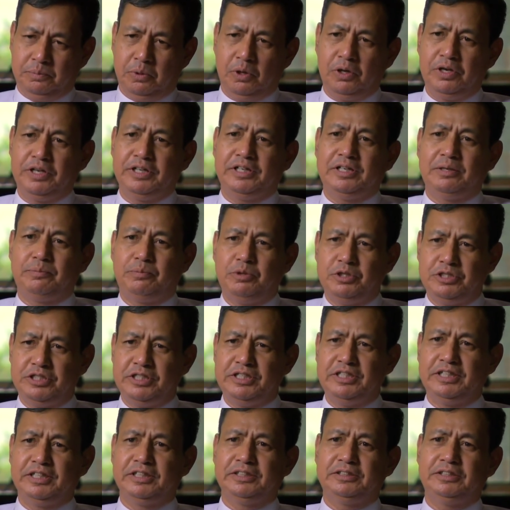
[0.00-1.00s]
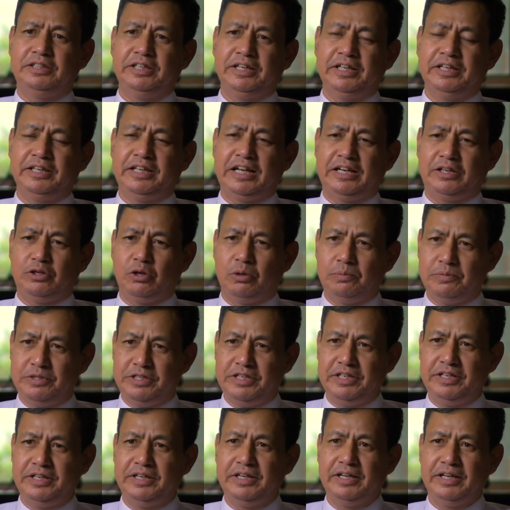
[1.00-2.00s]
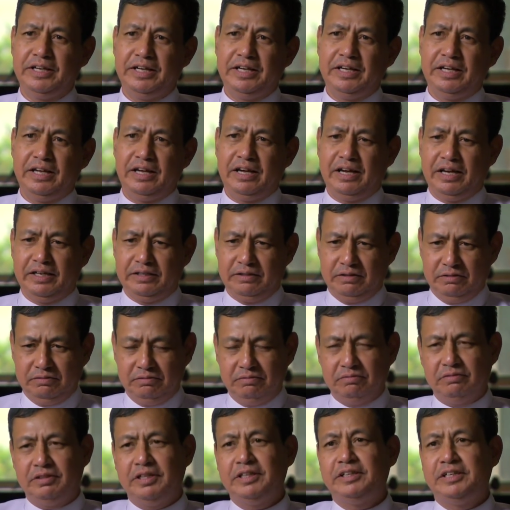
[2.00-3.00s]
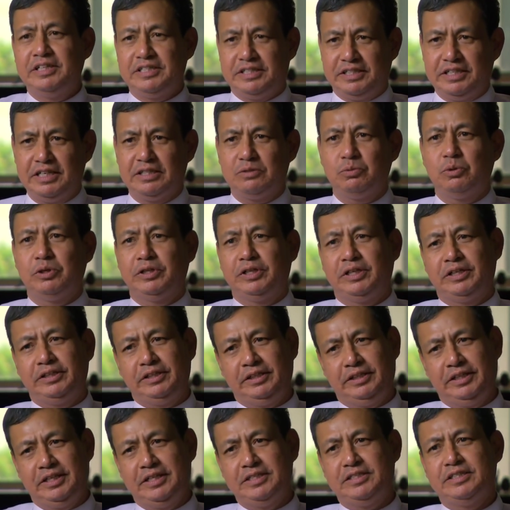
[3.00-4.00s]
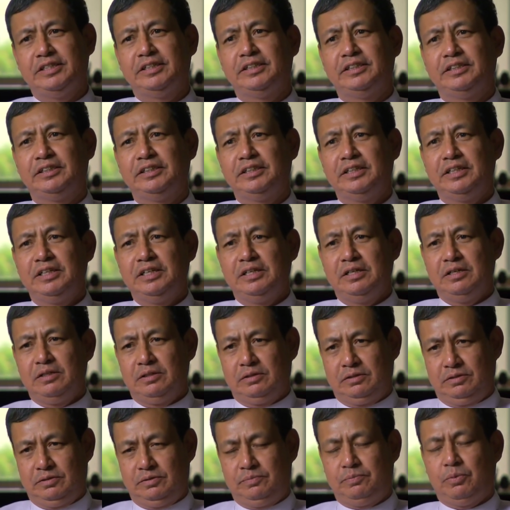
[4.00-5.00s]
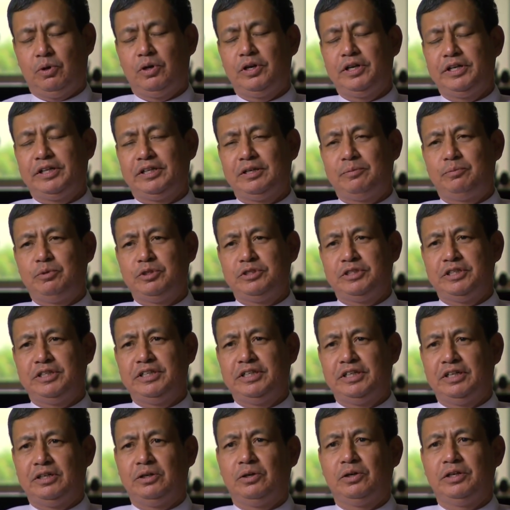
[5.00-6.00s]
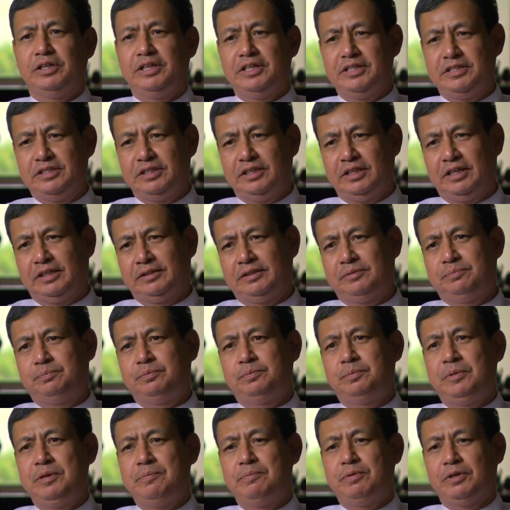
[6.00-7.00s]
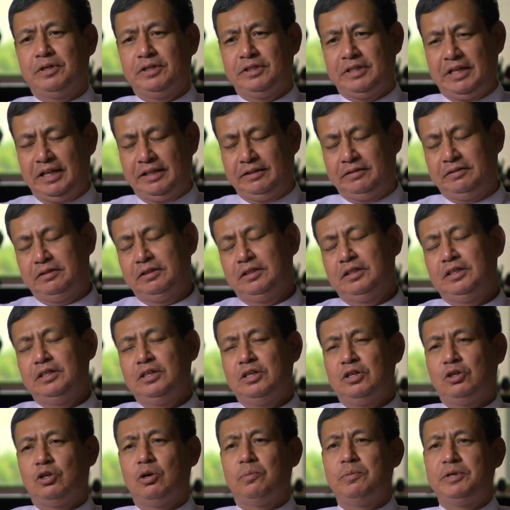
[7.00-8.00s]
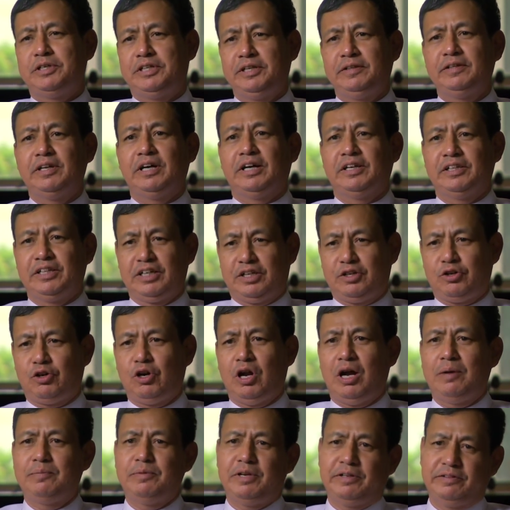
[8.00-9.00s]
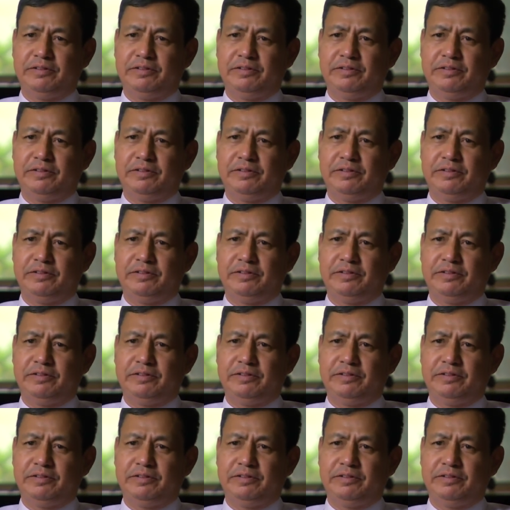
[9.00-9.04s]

political prisoners in that committee. And they discuss whether he is a political prisoner or he is a, a people like committing the other crime